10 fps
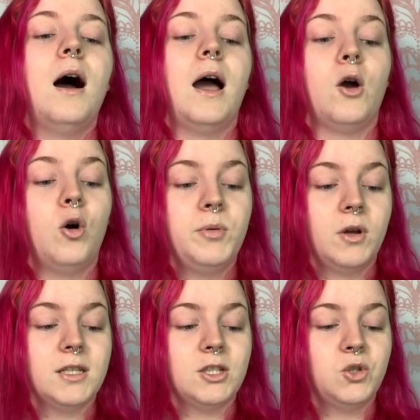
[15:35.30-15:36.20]
I hope you
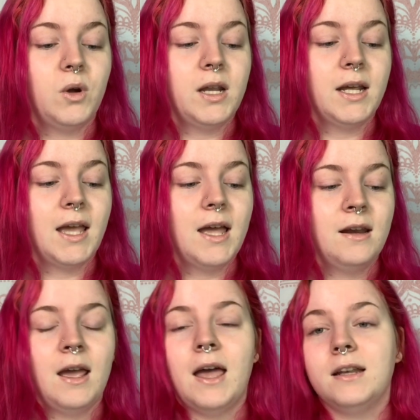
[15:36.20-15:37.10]
guys enjoyed again,
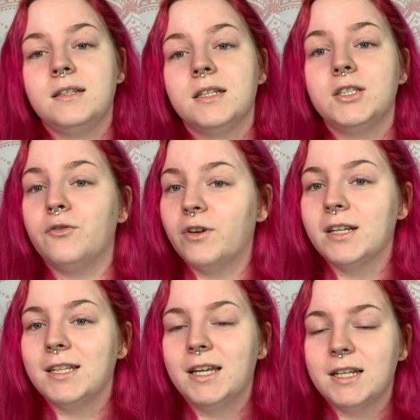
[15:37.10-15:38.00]
and don't forget
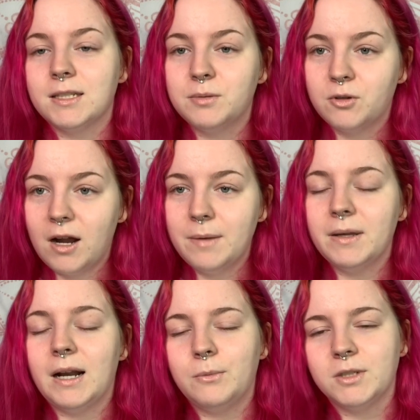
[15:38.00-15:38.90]
to like and subscribe,
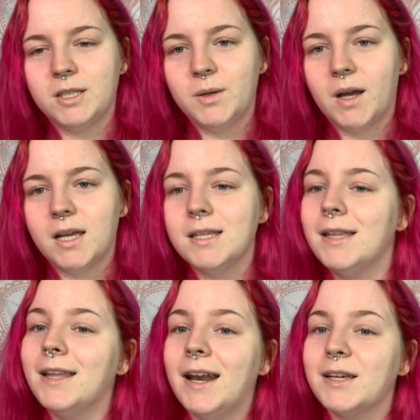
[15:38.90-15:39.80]
and I will see you guys
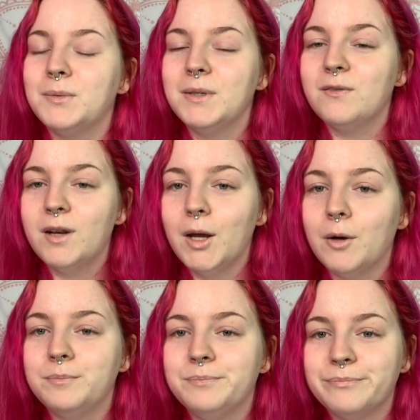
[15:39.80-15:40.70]
in the next week's video.
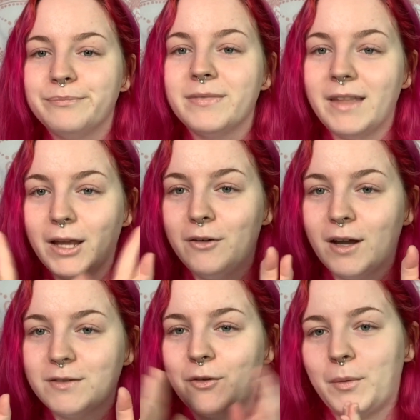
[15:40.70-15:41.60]
Thank you
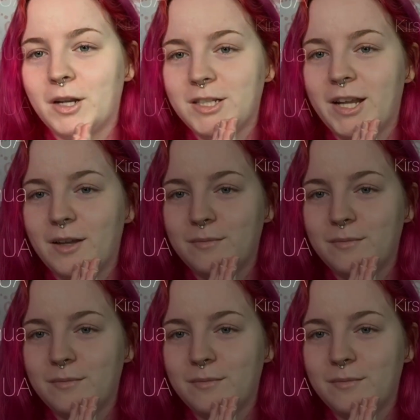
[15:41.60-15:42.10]
guys for watching.